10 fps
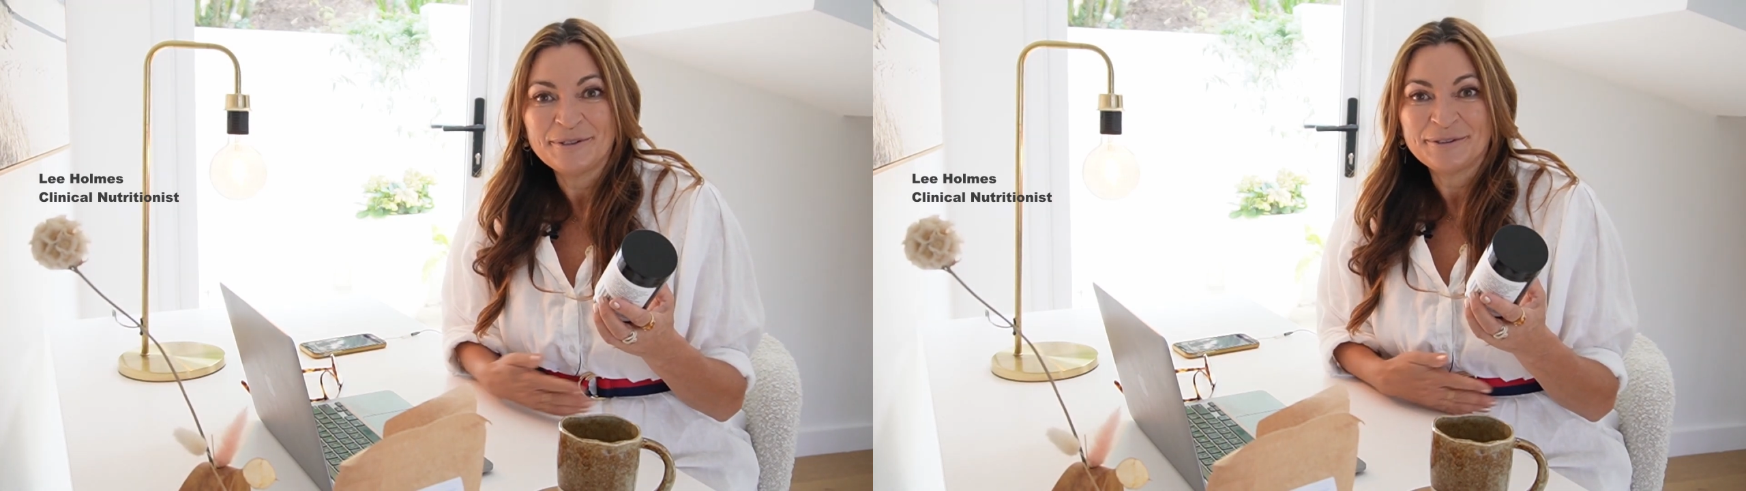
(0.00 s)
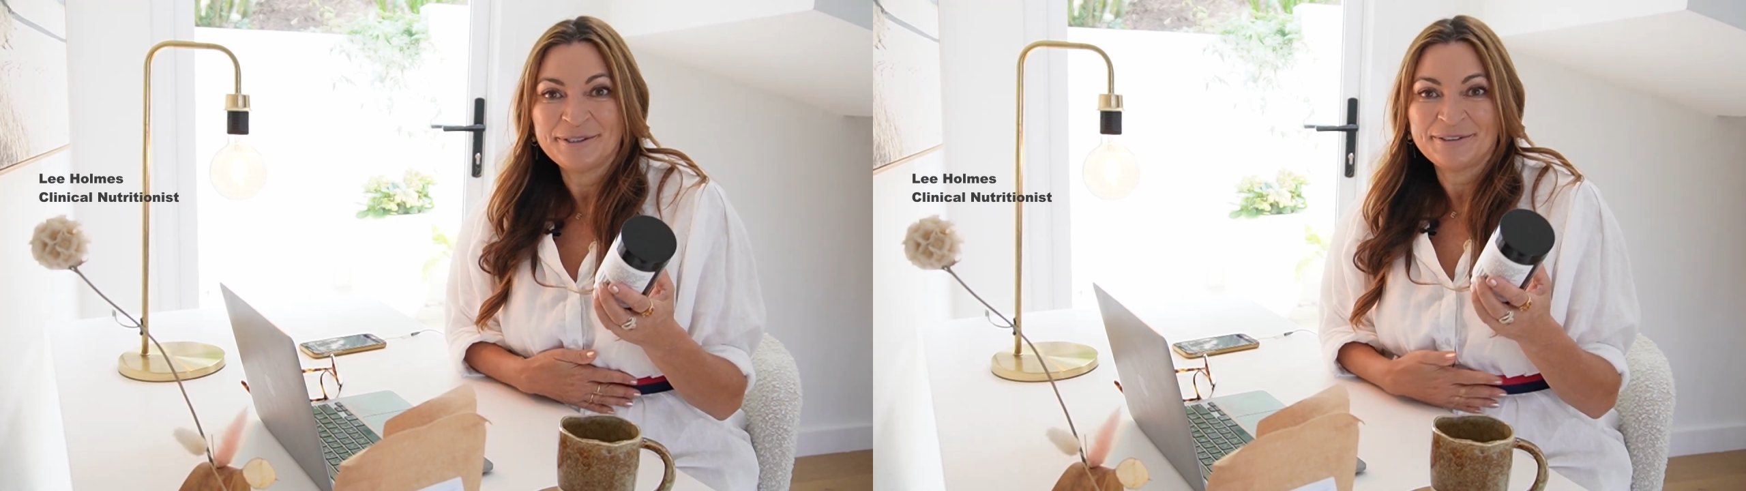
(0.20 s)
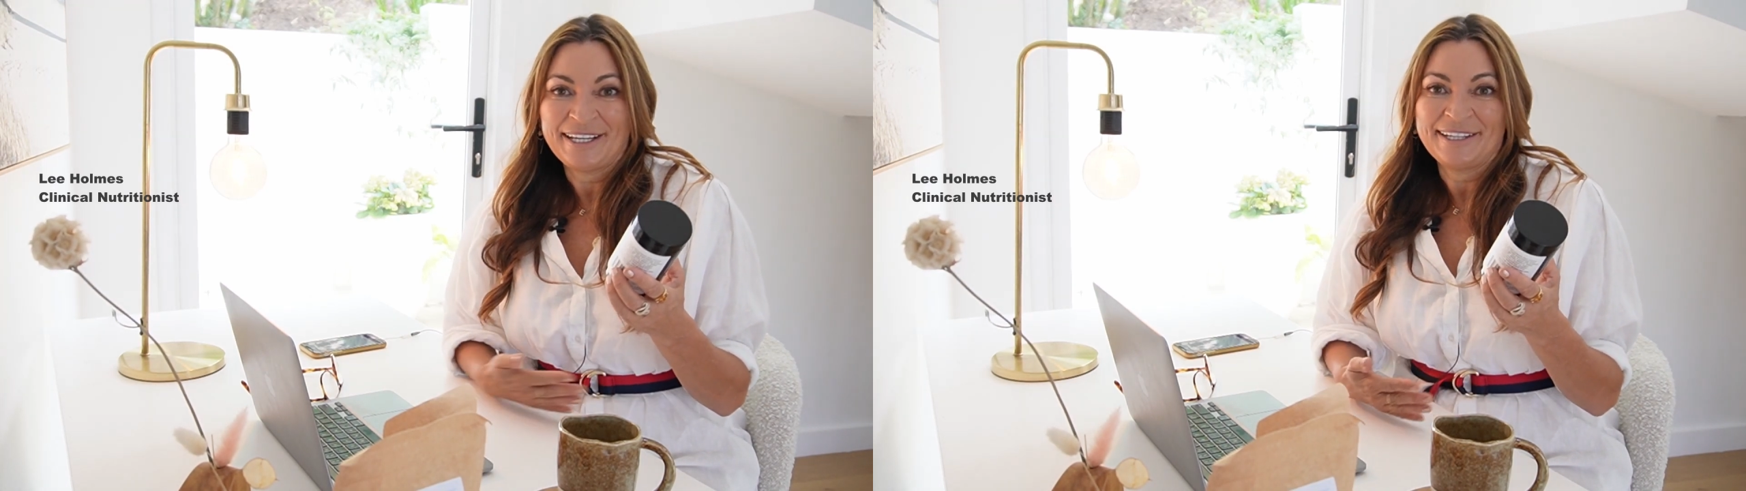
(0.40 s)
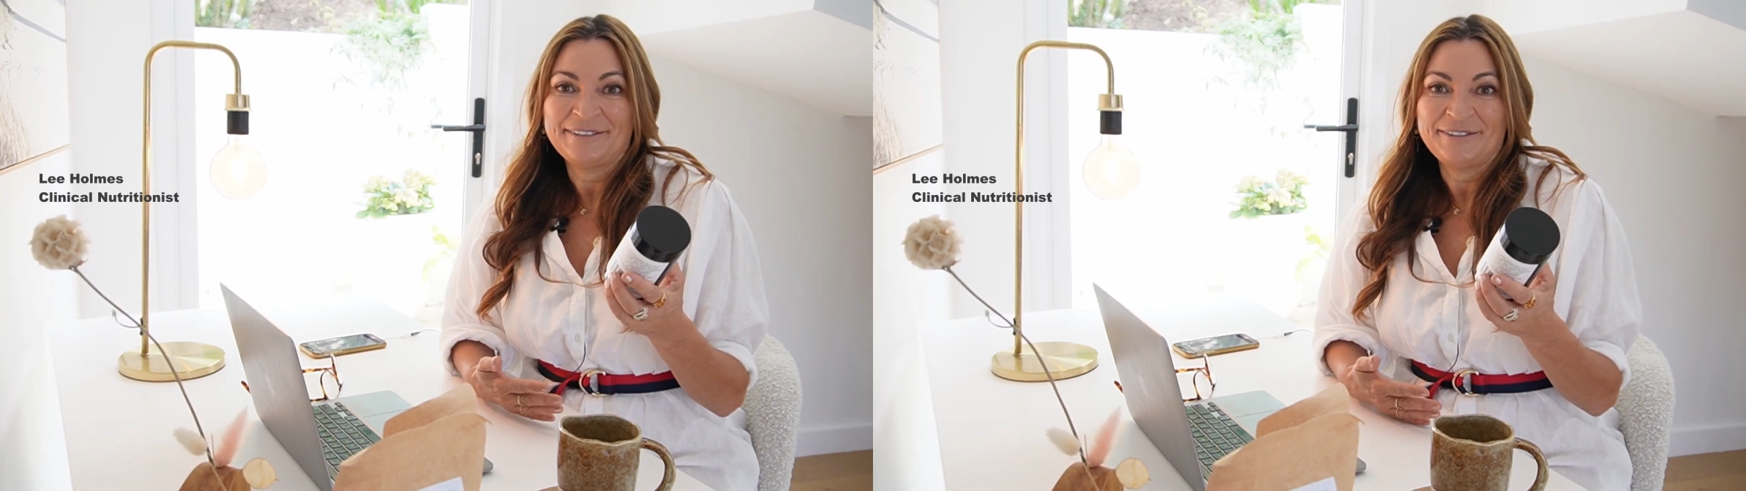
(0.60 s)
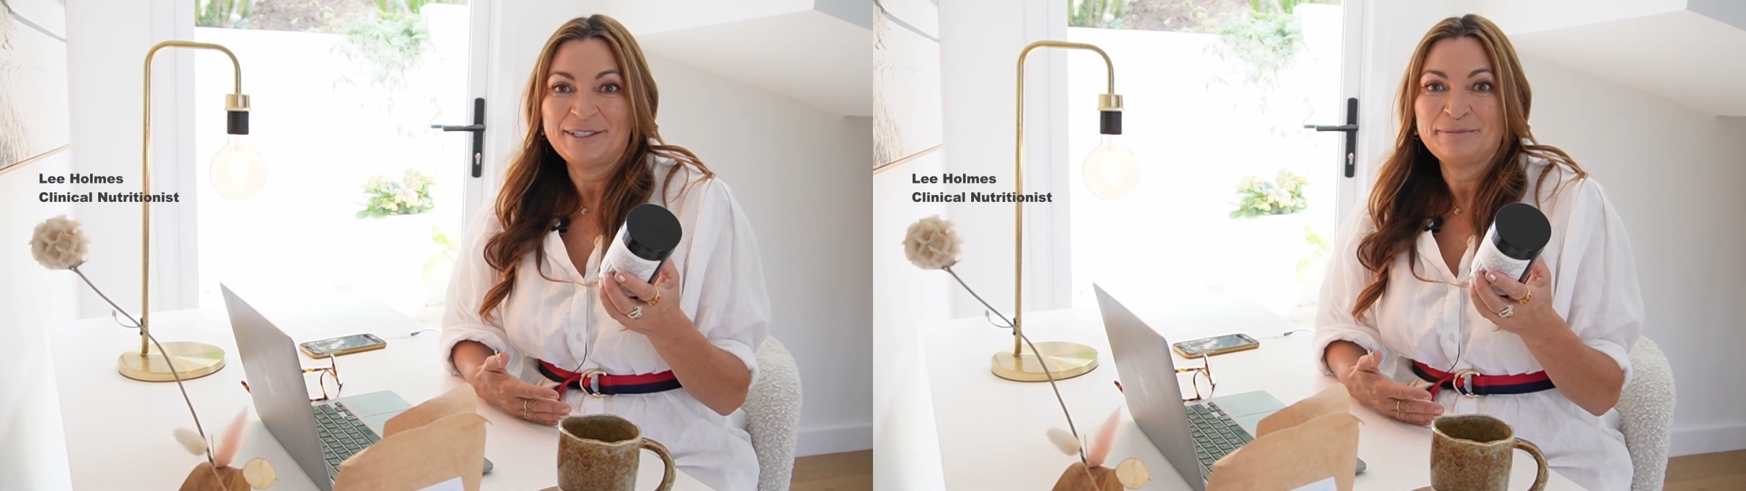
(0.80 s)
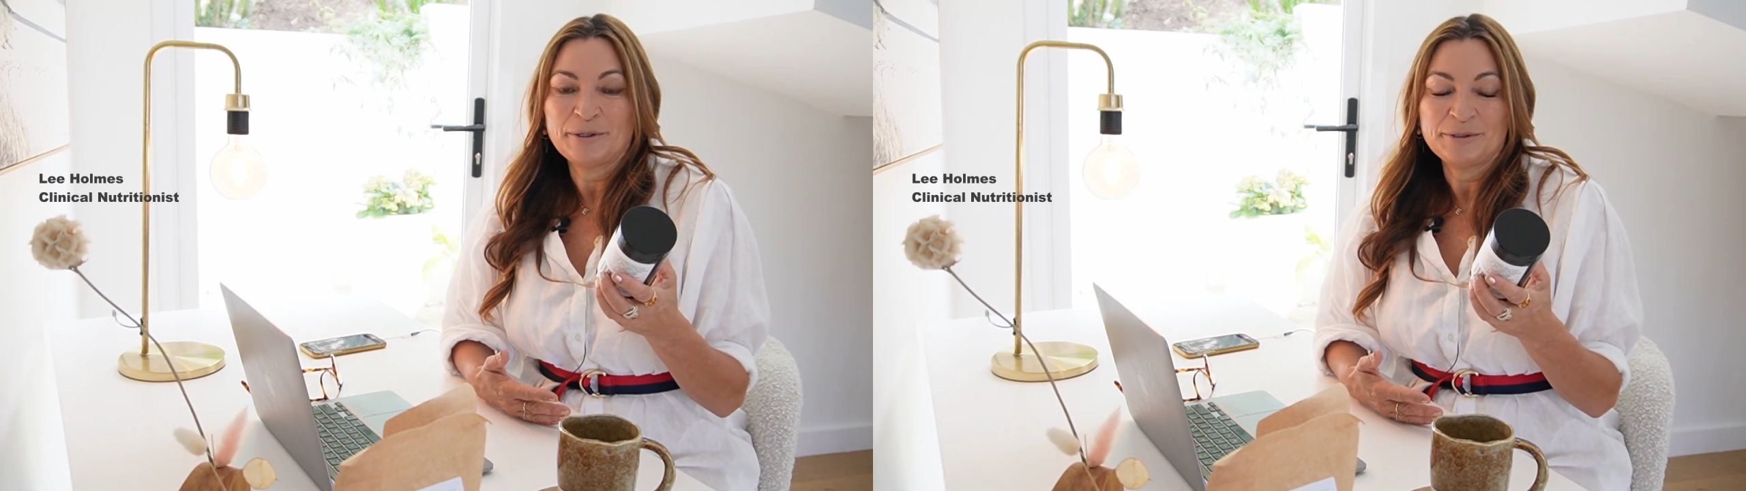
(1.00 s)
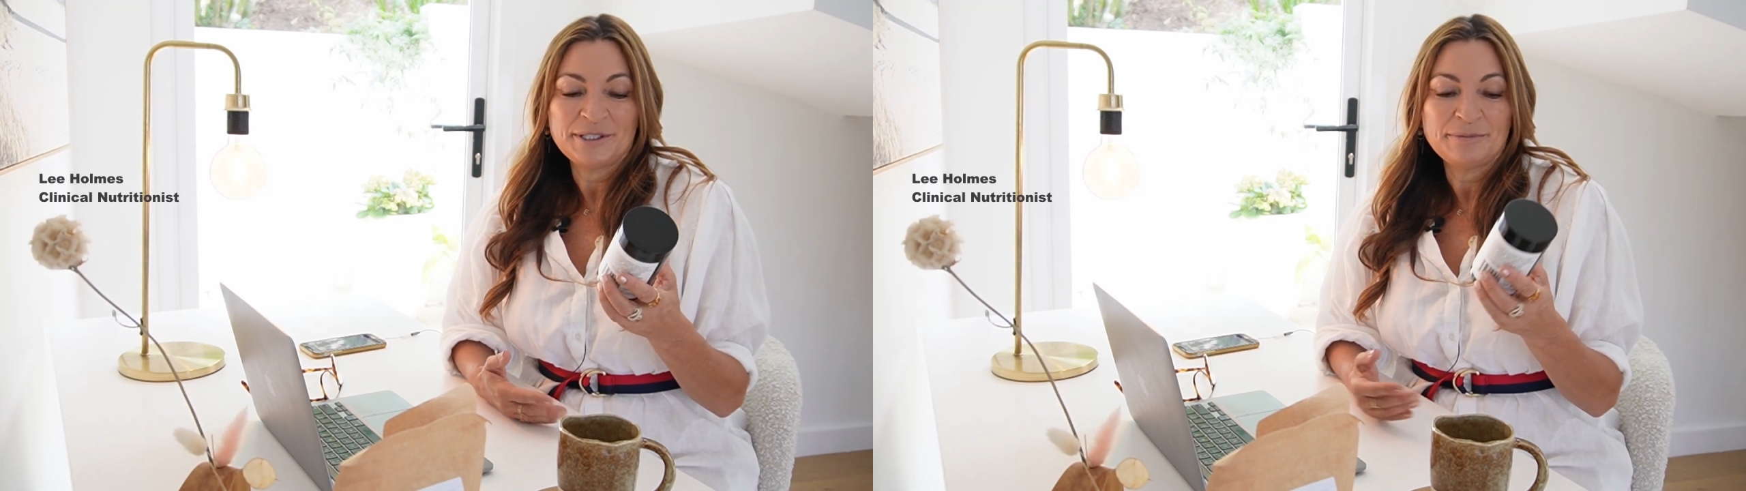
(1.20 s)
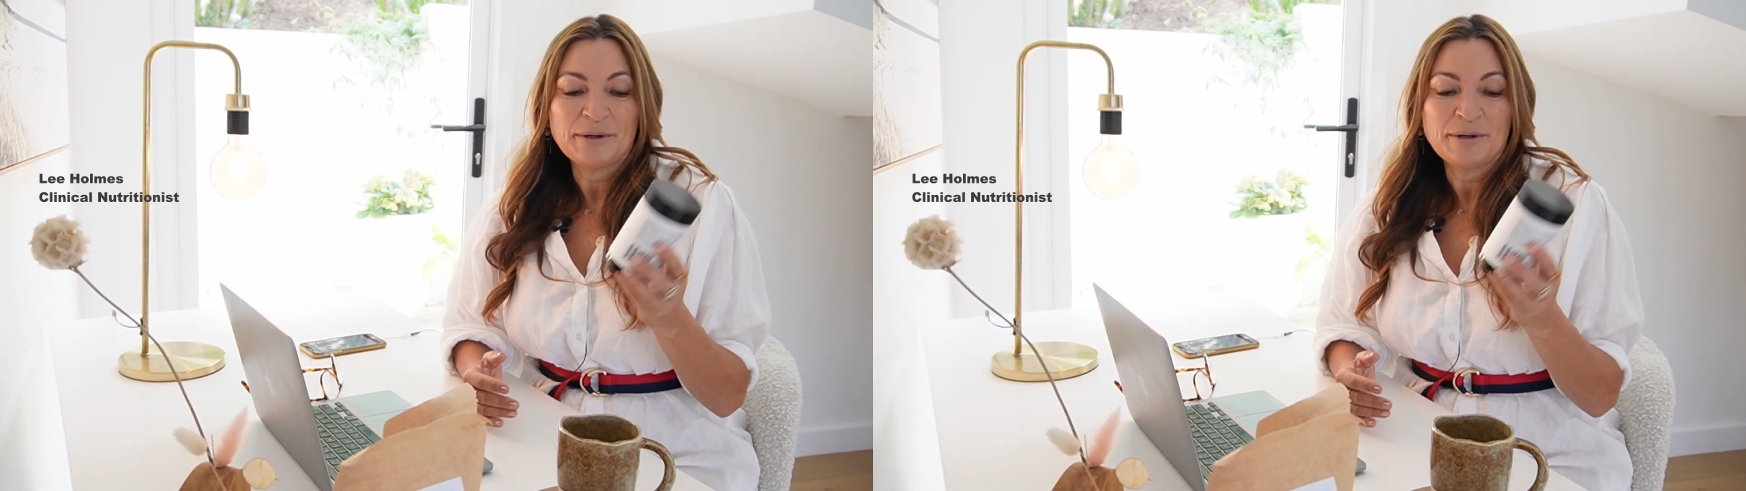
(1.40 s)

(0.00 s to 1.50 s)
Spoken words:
you're getting really bloated,